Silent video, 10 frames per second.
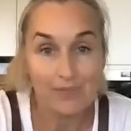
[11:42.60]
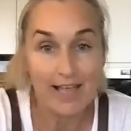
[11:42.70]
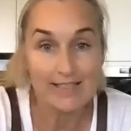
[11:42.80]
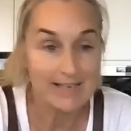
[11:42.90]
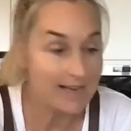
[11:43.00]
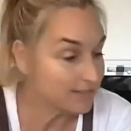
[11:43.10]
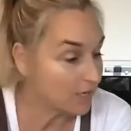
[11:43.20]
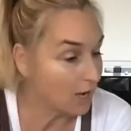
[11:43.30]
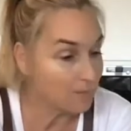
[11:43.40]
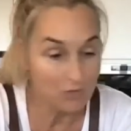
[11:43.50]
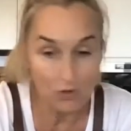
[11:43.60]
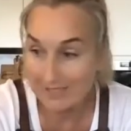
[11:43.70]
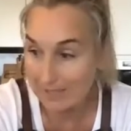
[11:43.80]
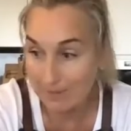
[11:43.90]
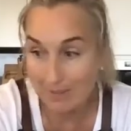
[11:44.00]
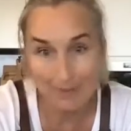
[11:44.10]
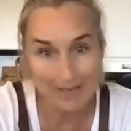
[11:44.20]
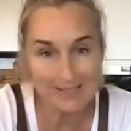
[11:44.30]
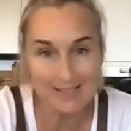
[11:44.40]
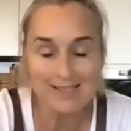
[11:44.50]
it's now time. You've got some of the
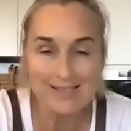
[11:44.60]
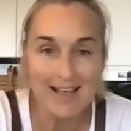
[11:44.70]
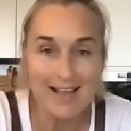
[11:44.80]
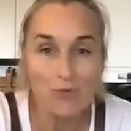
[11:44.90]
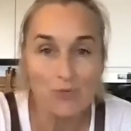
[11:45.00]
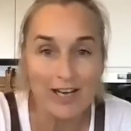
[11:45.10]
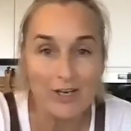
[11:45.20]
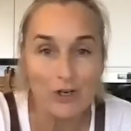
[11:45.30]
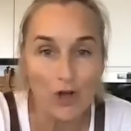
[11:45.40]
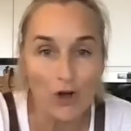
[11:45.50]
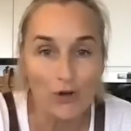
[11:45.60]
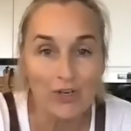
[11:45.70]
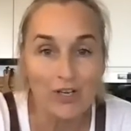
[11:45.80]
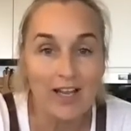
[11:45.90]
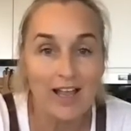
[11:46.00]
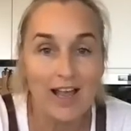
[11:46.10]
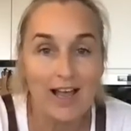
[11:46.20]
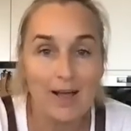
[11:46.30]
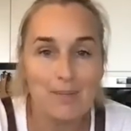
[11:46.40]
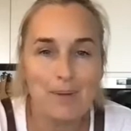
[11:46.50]
basics now ready to go,
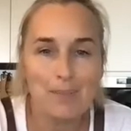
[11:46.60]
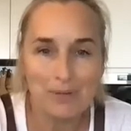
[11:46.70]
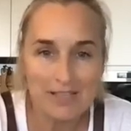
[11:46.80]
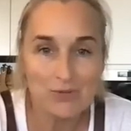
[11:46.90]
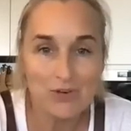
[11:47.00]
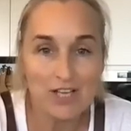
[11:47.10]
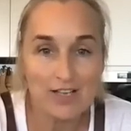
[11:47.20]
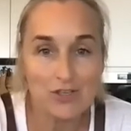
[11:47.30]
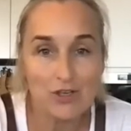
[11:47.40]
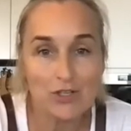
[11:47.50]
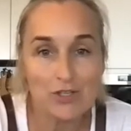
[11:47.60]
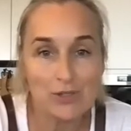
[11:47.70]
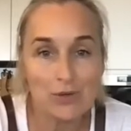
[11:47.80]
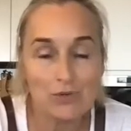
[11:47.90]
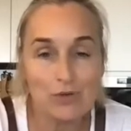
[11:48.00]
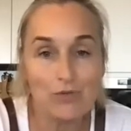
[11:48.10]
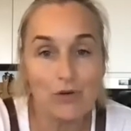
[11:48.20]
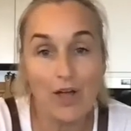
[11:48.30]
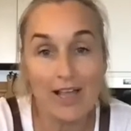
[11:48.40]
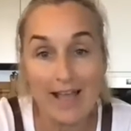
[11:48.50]
but please reach out to your consultant
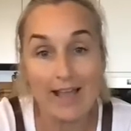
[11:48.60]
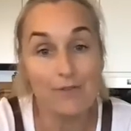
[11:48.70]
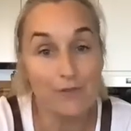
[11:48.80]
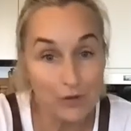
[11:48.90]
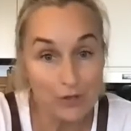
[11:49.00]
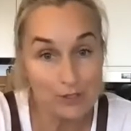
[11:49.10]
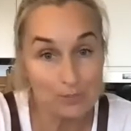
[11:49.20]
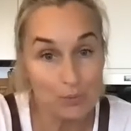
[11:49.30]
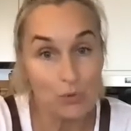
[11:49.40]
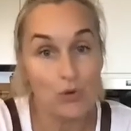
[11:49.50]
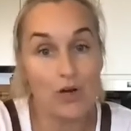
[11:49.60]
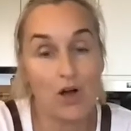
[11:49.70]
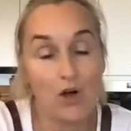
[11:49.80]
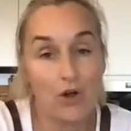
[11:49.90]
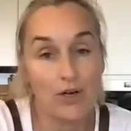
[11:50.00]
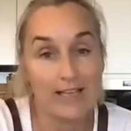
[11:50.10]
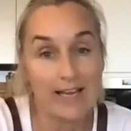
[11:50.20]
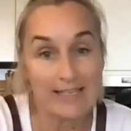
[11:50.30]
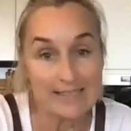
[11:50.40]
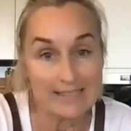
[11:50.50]
for, again, further support on
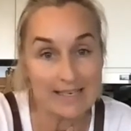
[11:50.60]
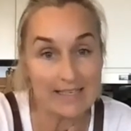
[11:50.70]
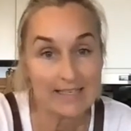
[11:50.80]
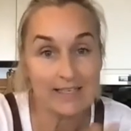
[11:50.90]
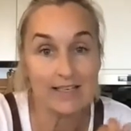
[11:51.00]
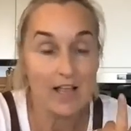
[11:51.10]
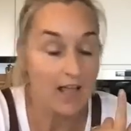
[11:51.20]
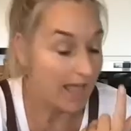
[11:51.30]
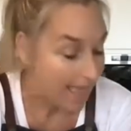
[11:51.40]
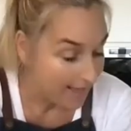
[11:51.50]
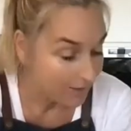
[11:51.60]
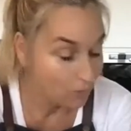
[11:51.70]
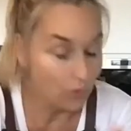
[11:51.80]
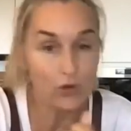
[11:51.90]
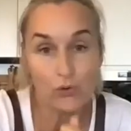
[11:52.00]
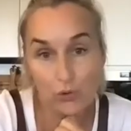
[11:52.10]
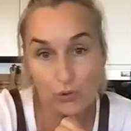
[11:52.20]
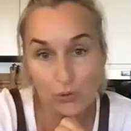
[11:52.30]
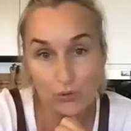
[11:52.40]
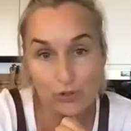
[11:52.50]
getting started, how to work through
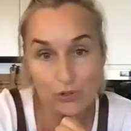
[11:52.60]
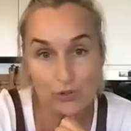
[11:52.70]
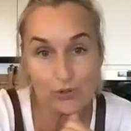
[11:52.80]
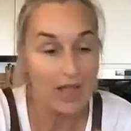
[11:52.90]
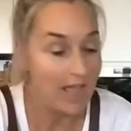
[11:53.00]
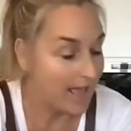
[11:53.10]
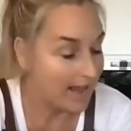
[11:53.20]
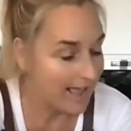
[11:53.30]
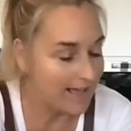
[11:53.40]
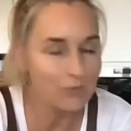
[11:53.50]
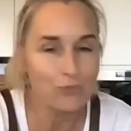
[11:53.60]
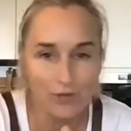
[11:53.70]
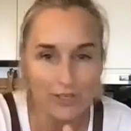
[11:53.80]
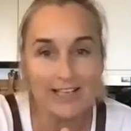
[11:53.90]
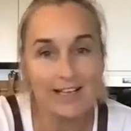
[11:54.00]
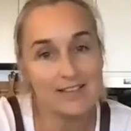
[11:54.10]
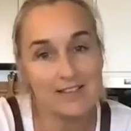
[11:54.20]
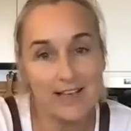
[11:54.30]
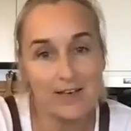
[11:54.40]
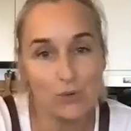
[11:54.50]
Cookidoo, and how to really
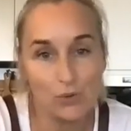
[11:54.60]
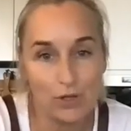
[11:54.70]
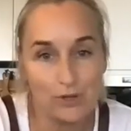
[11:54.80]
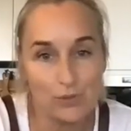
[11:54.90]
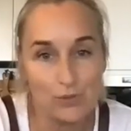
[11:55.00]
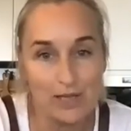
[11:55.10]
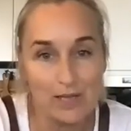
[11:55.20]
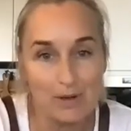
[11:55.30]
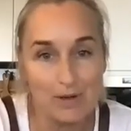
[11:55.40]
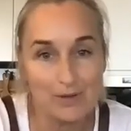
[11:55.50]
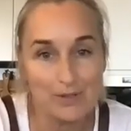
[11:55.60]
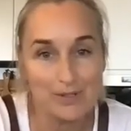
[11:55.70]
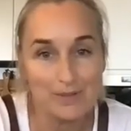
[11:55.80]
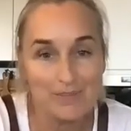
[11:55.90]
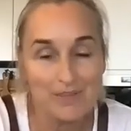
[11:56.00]
understand all those cooking modes.